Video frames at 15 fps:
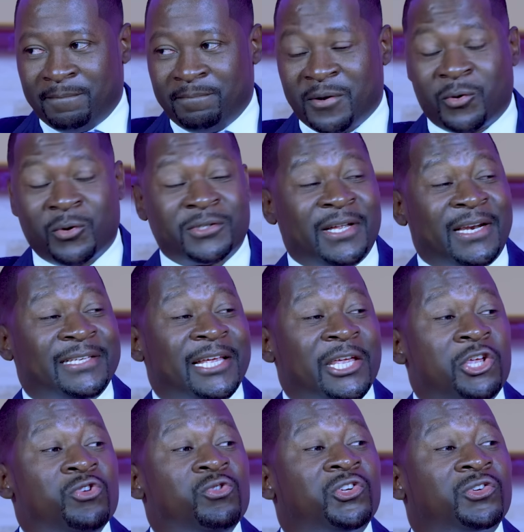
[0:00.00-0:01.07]
Because there is a
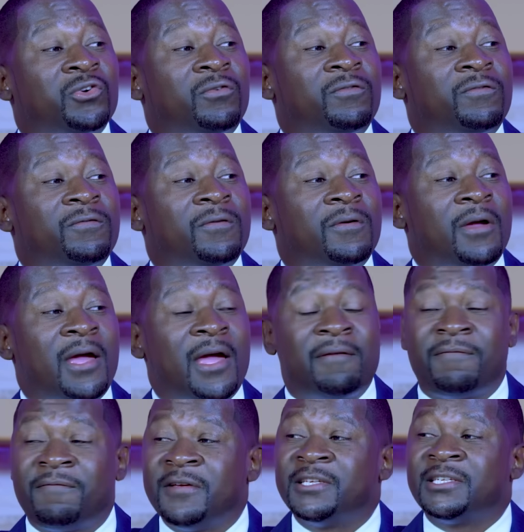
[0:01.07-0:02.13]
use of a
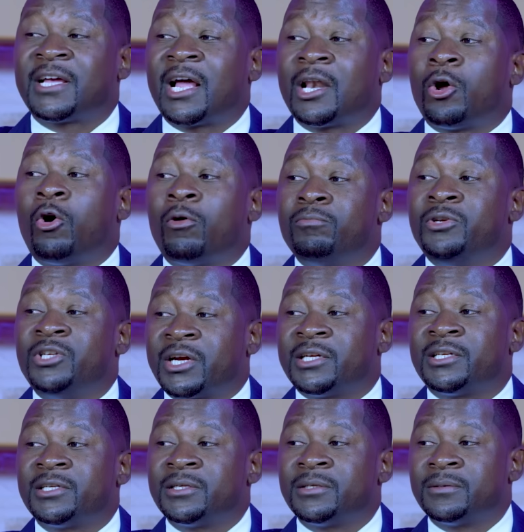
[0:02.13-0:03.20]
physical
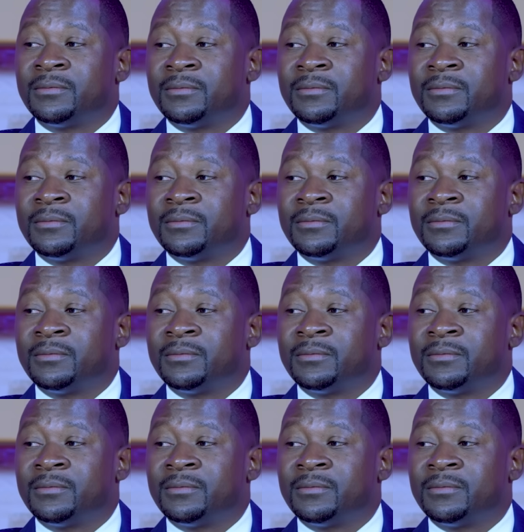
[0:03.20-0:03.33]
object.